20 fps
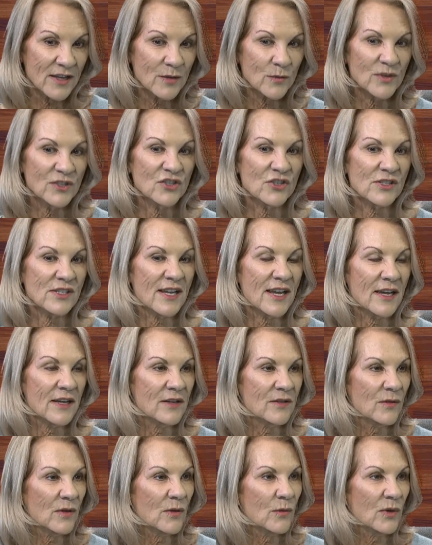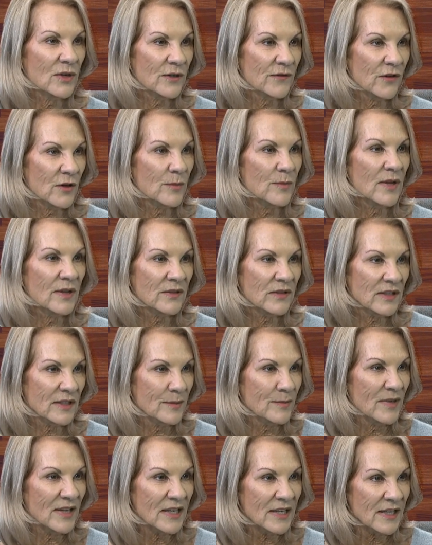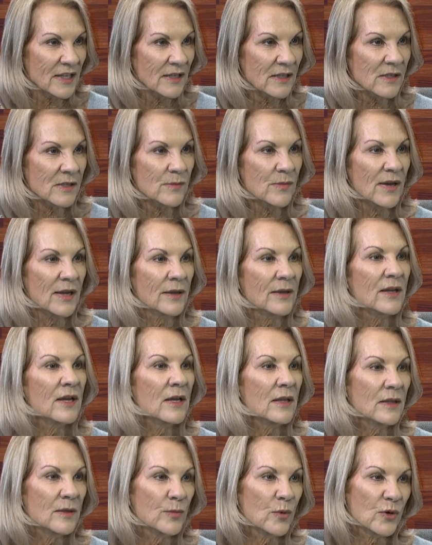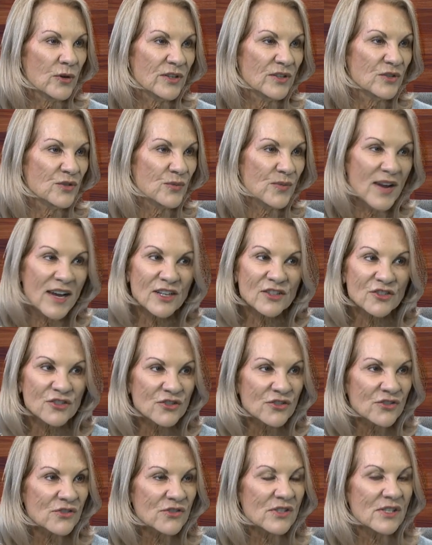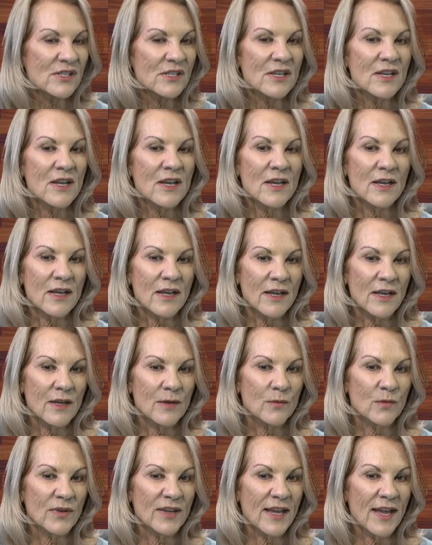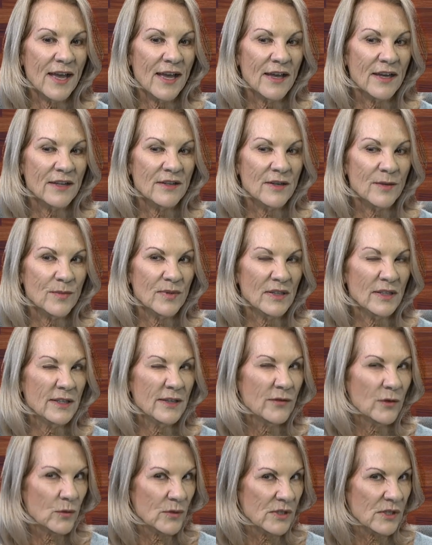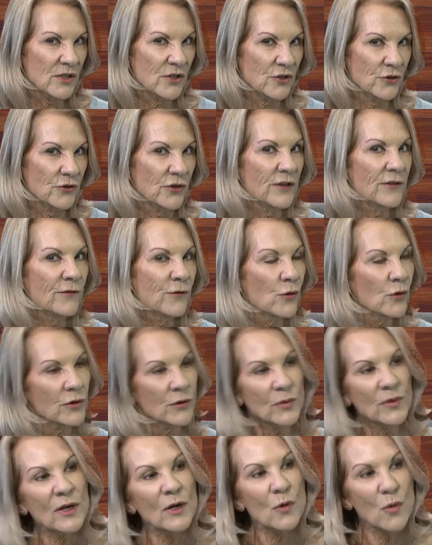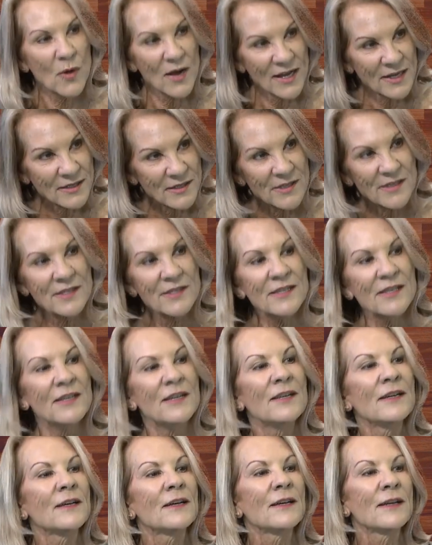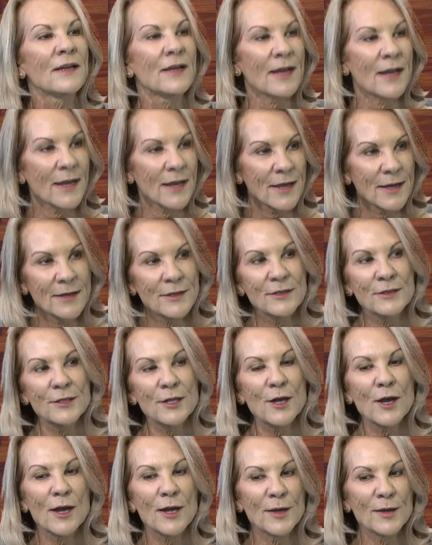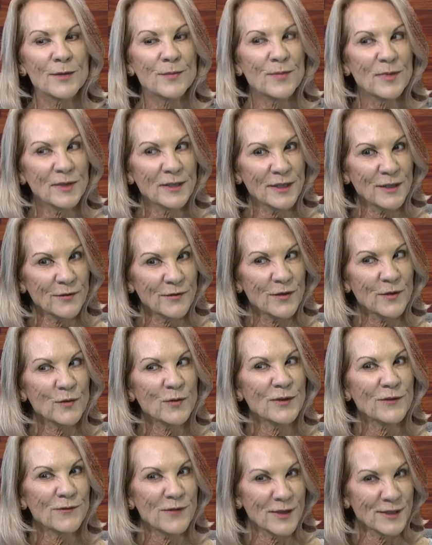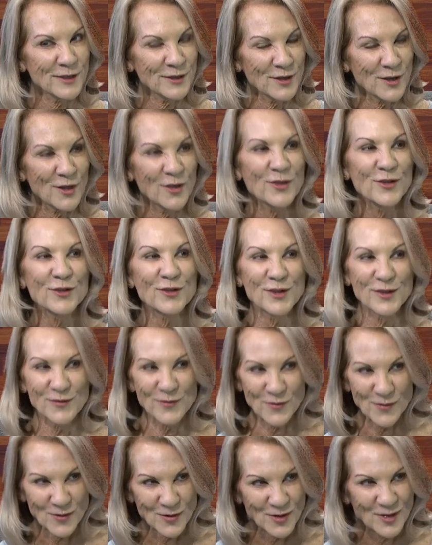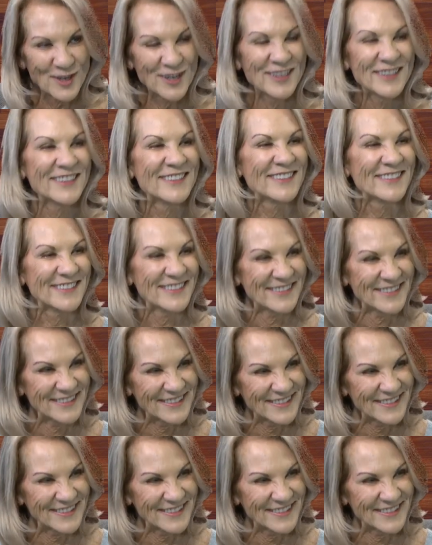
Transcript: we just had a, one of our monthly meetings, uh-huh. my the board of directors, and we had, I believe, it was 34 requests, and I believe that we funded all 34. So